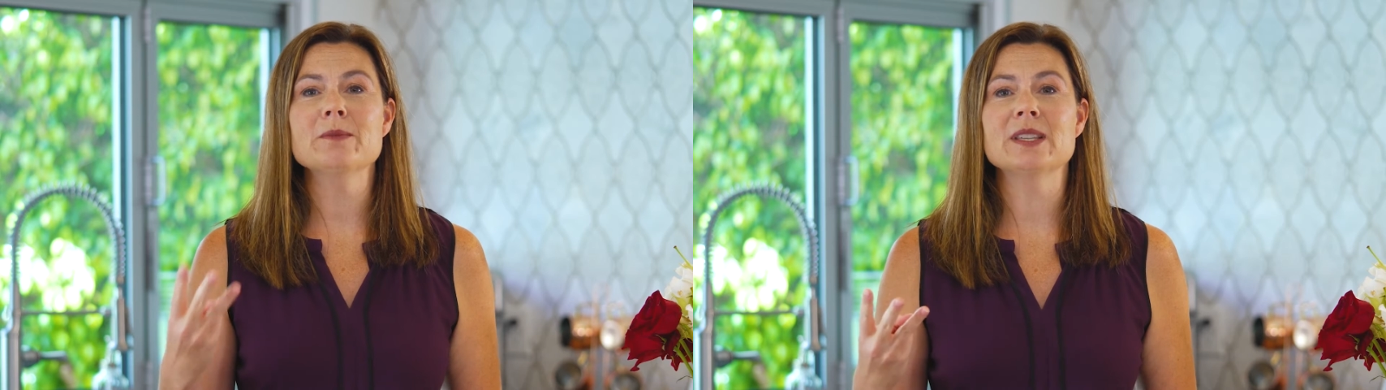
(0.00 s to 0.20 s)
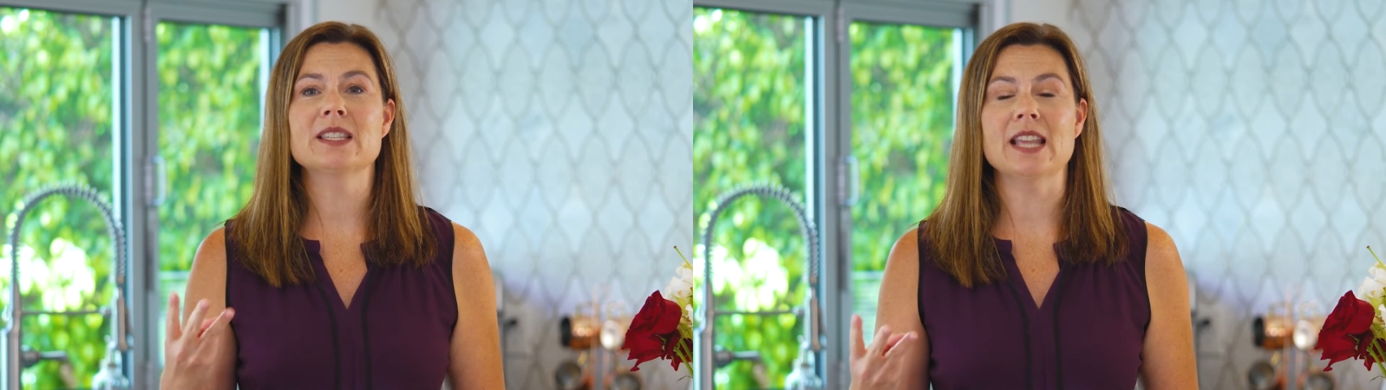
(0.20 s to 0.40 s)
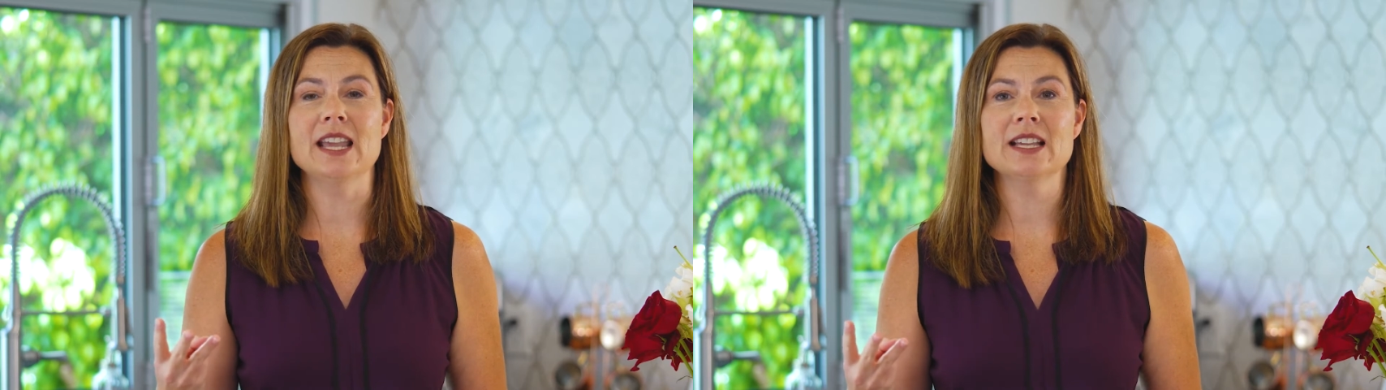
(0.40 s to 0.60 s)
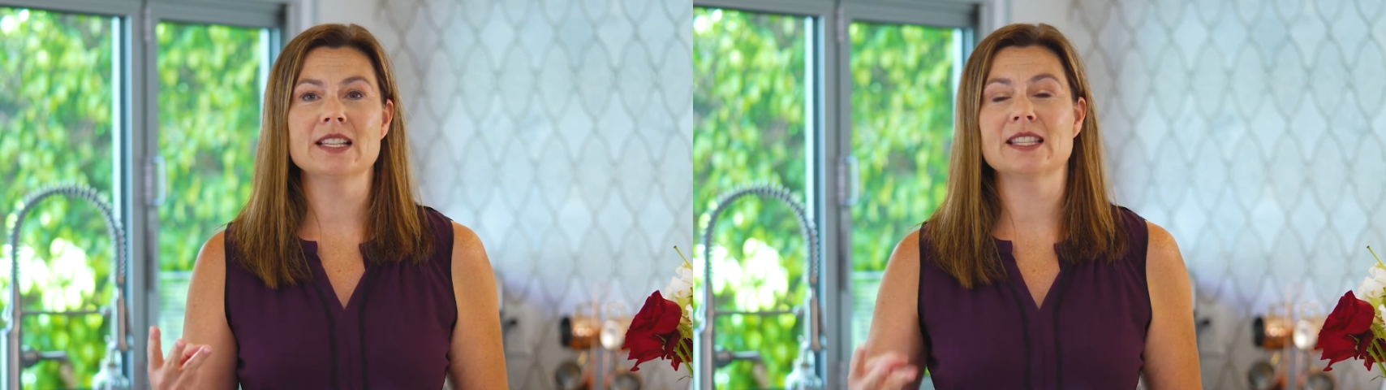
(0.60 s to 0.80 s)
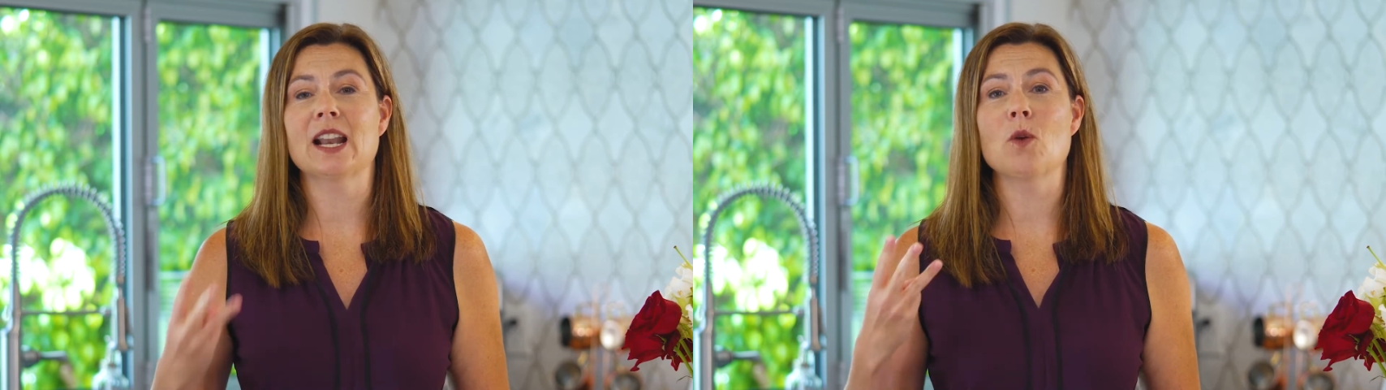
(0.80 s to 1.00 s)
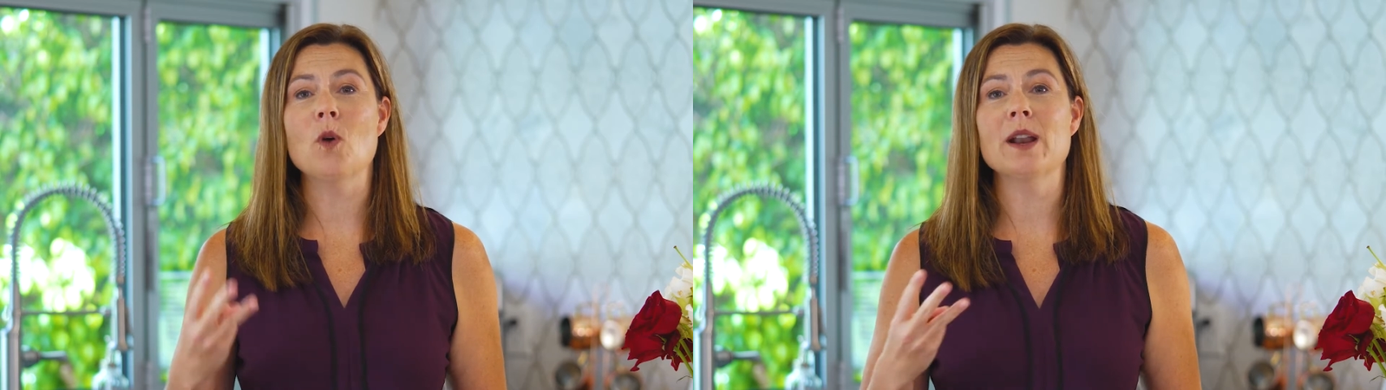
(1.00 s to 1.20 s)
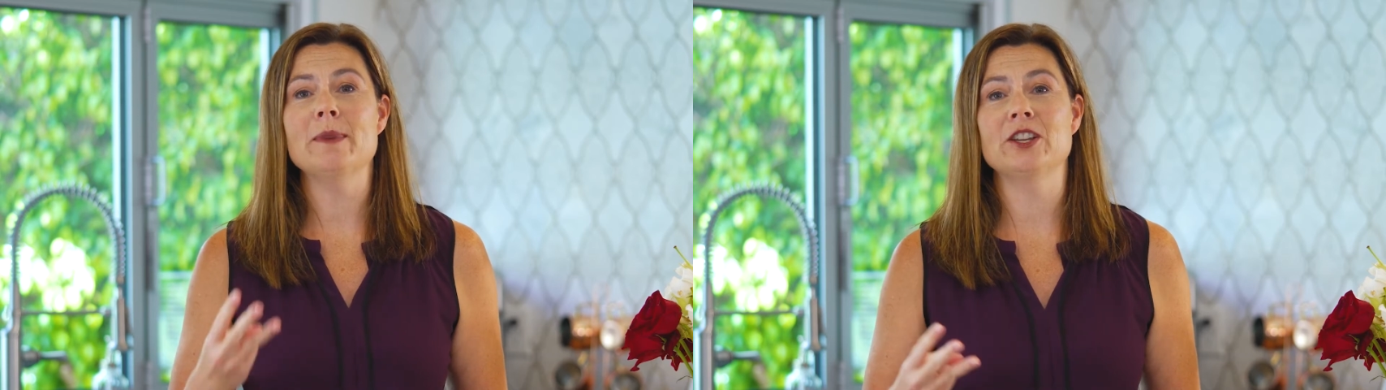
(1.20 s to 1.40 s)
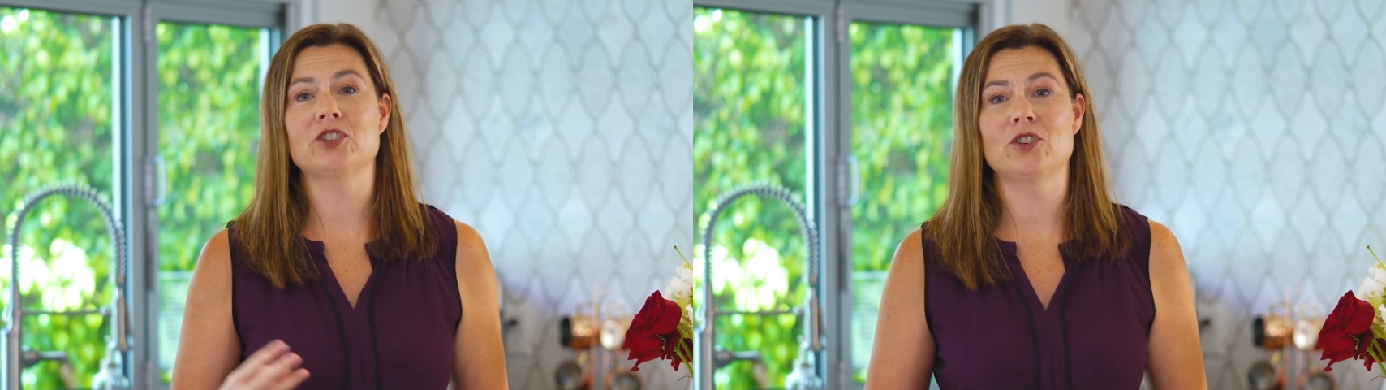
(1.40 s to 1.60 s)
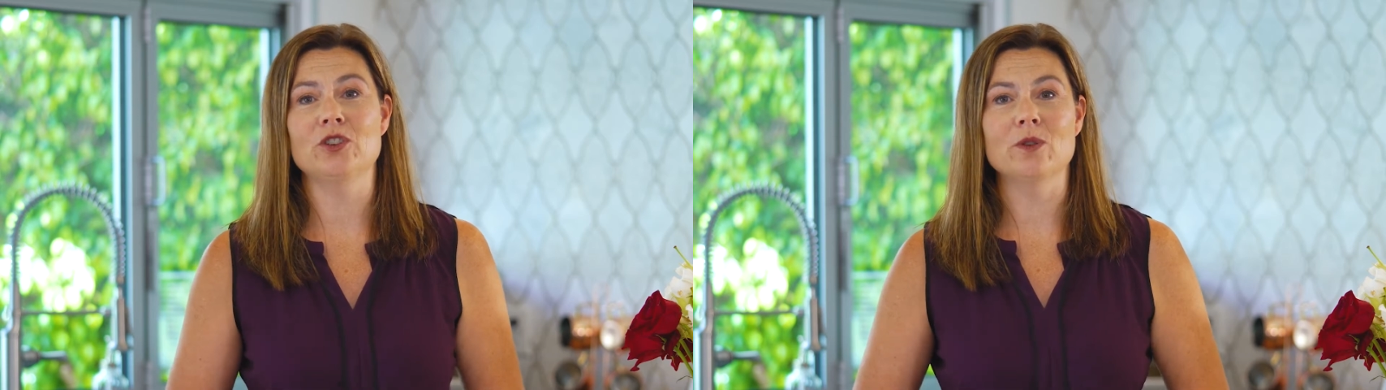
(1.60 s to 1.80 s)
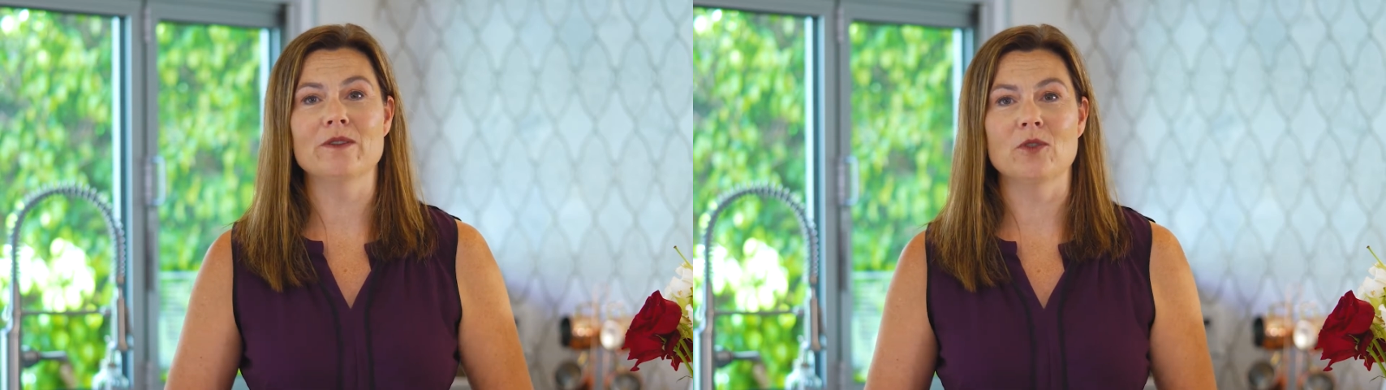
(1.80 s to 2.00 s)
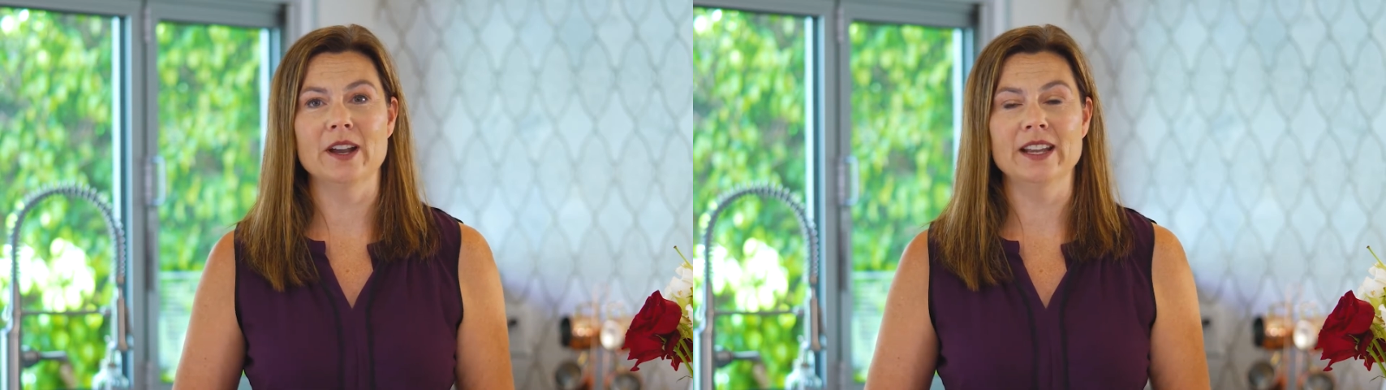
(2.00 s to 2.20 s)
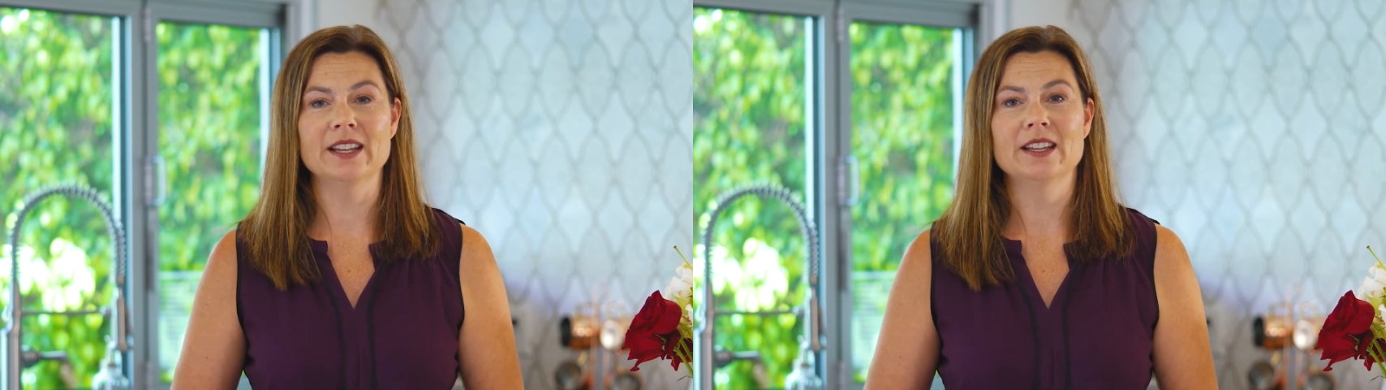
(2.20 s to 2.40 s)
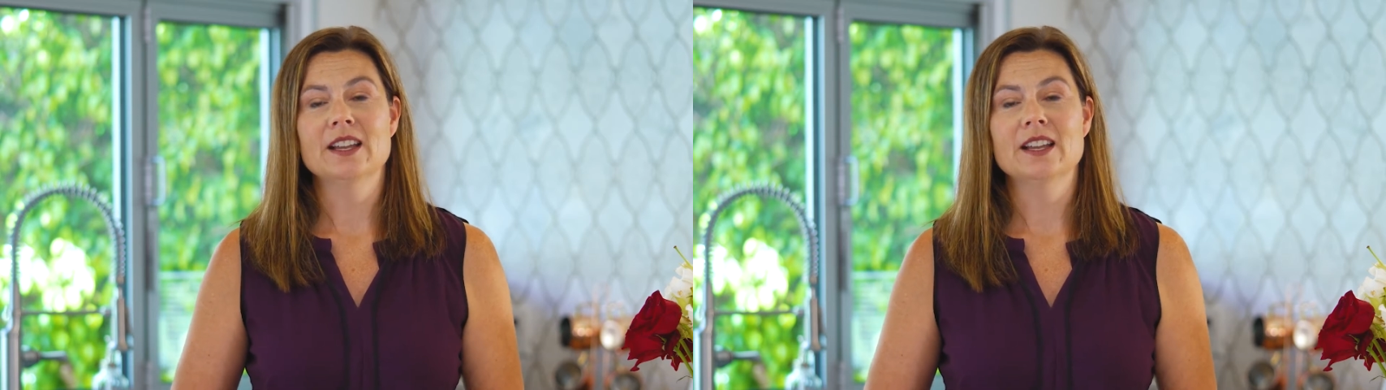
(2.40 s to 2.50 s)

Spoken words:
mistakes that I want to make sure you avoid.